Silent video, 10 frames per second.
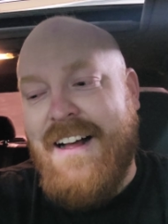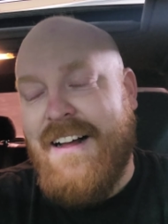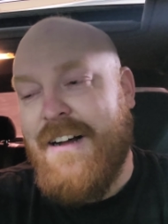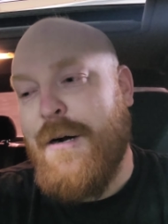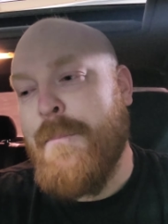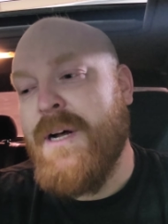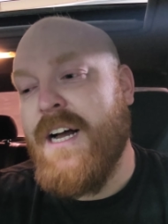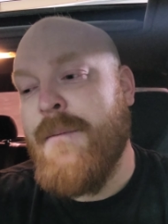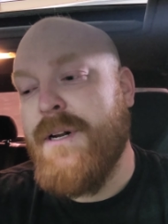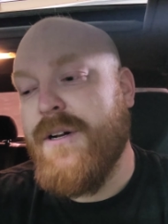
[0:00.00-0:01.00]
Um, but
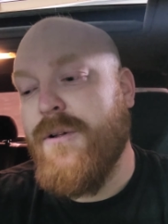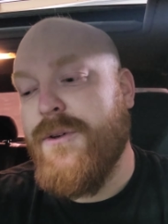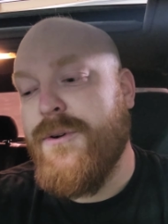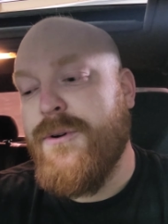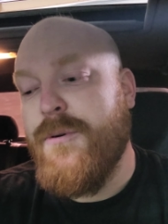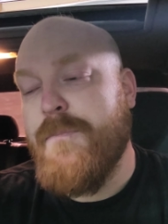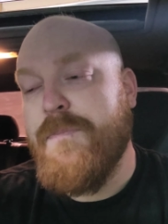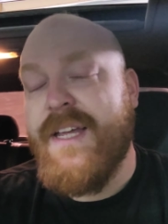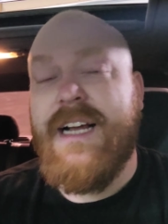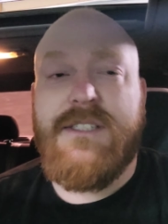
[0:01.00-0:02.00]
I'm going to go through.
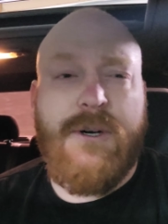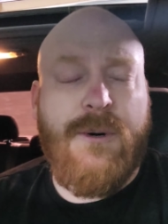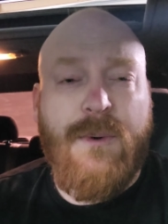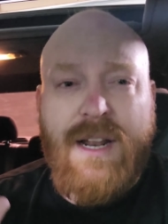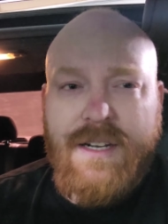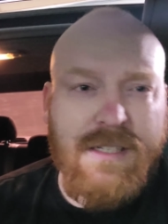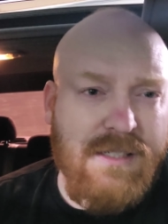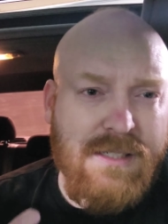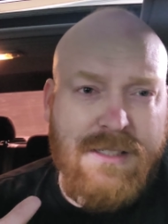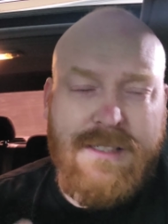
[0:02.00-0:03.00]
It has a
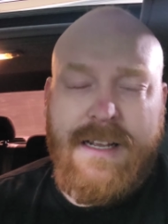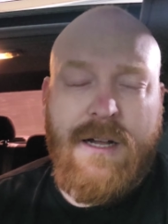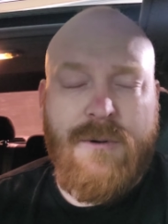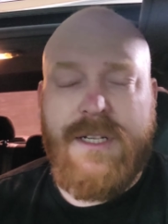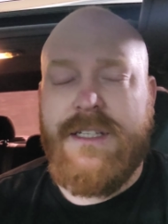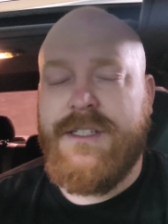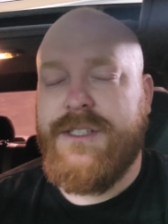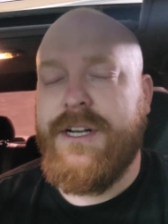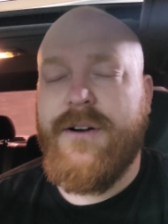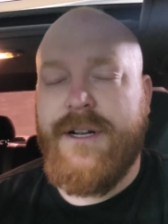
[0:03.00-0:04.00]
horrendous sound in the
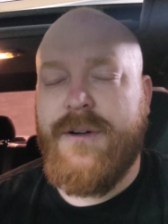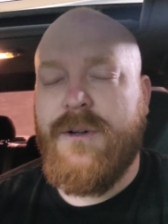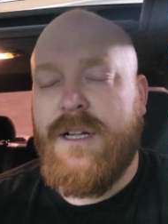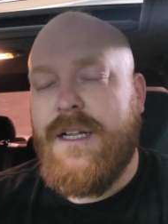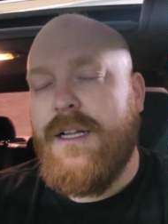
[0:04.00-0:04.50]
stereo.